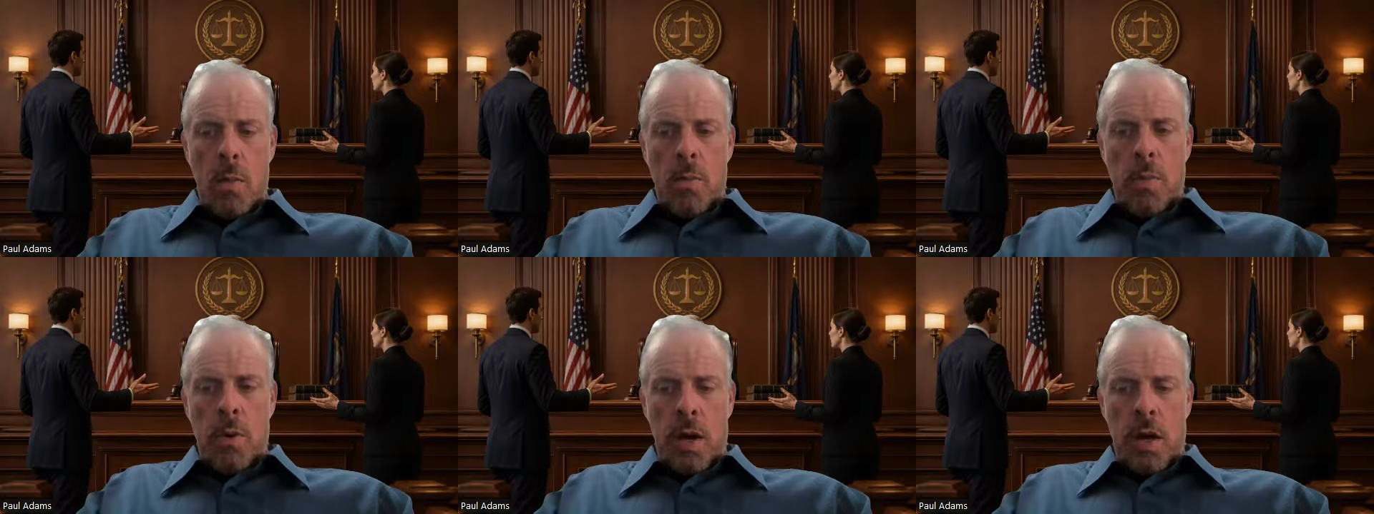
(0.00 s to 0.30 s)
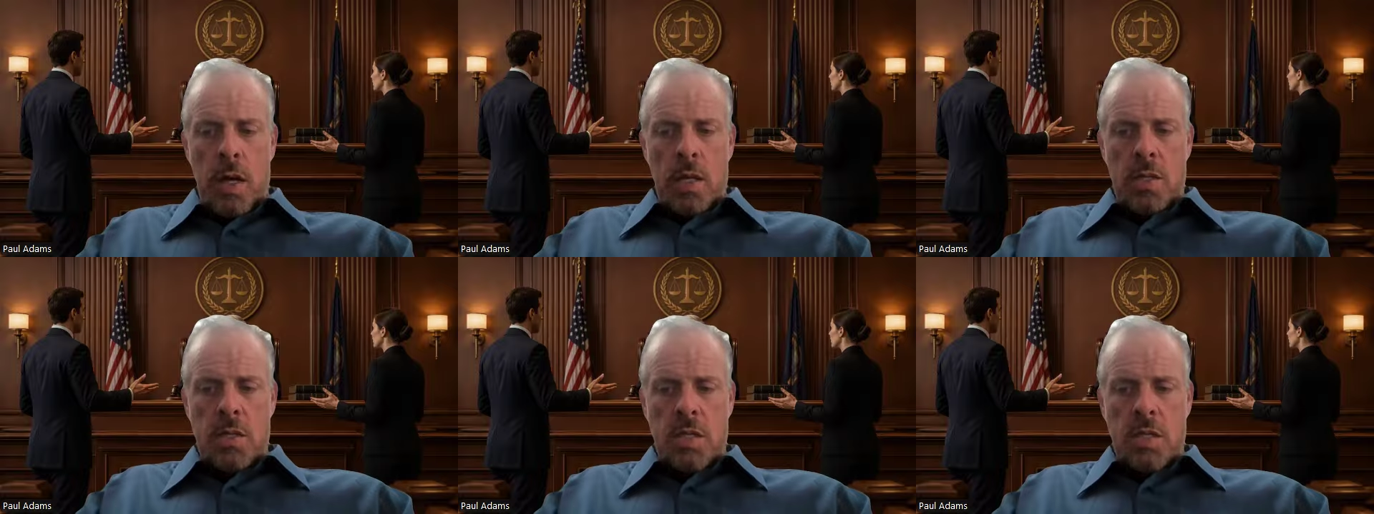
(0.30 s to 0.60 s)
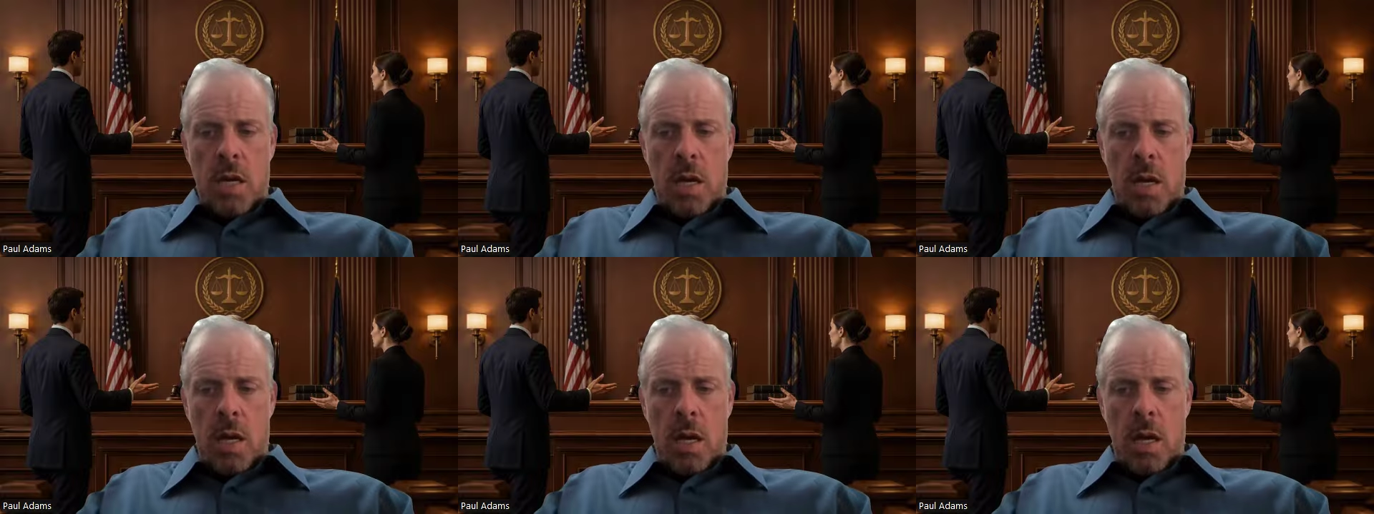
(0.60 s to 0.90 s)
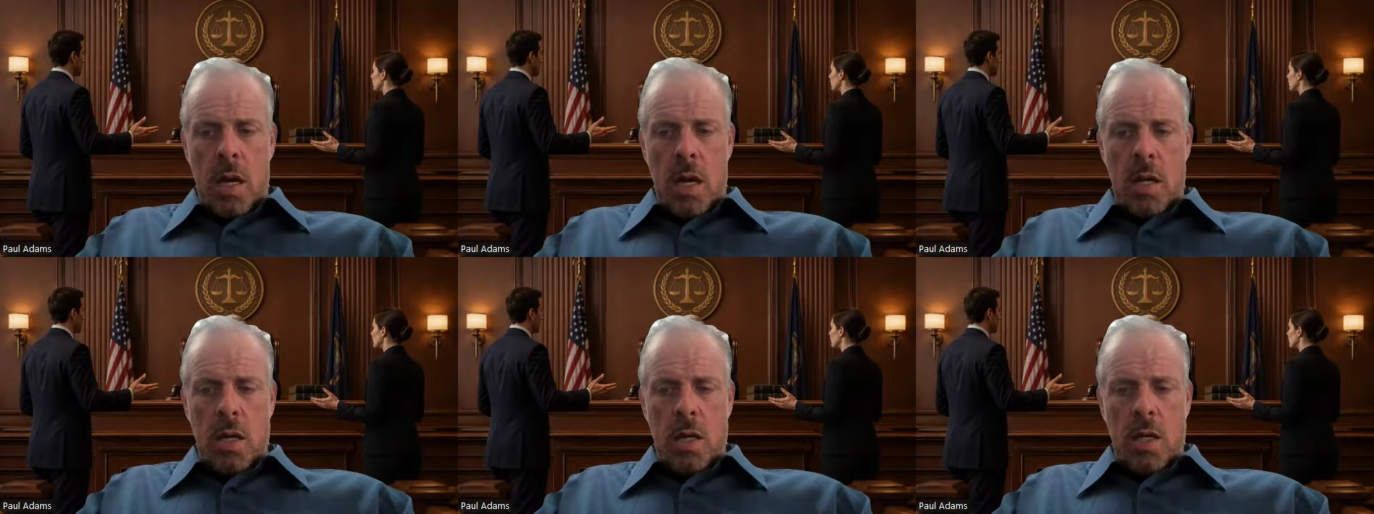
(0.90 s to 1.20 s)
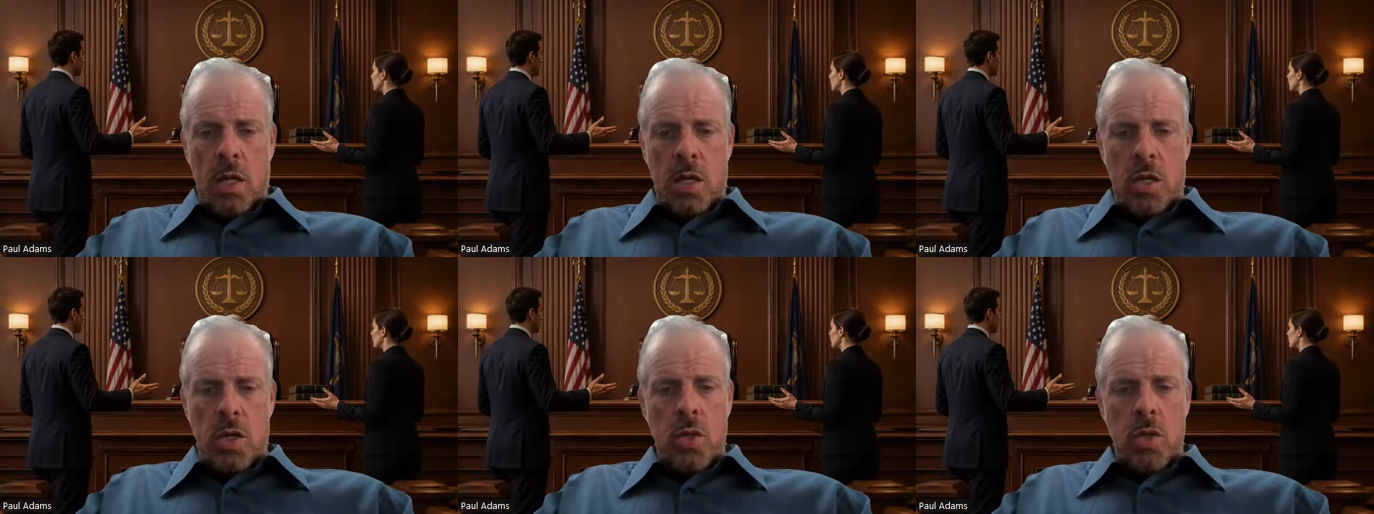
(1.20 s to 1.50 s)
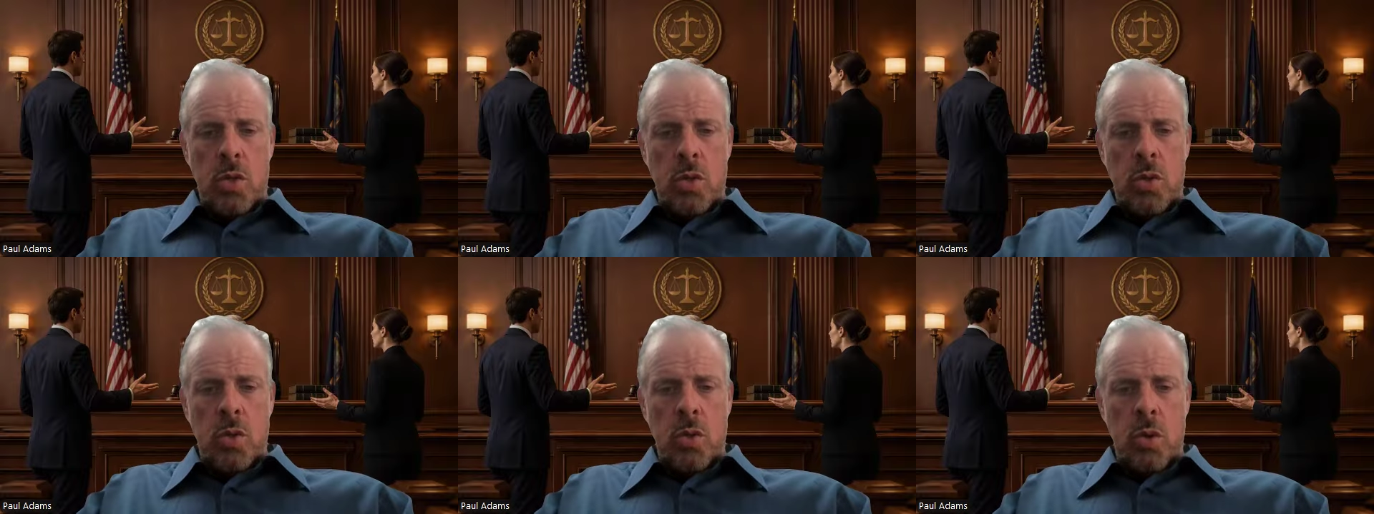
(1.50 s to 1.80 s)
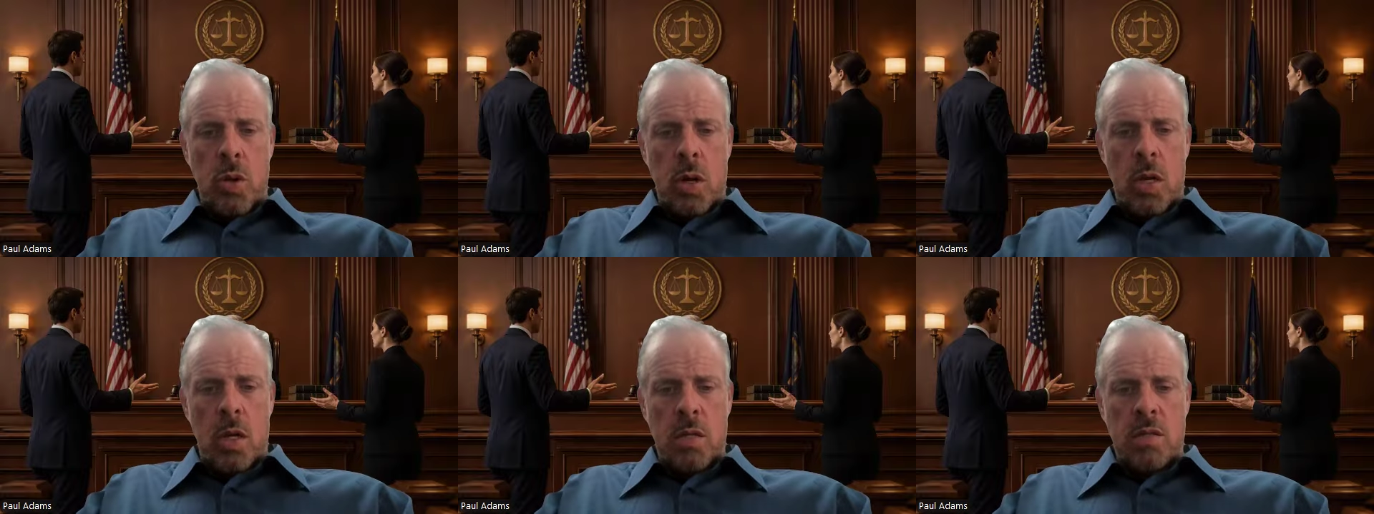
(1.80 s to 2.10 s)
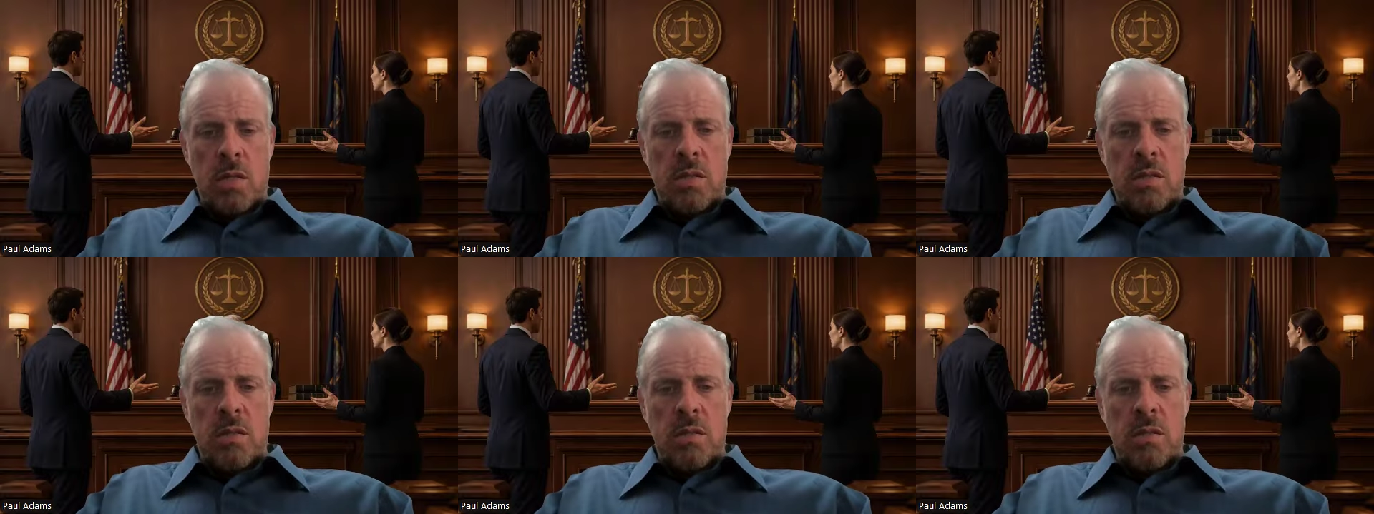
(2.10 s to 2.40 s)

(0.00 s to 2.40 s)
But can you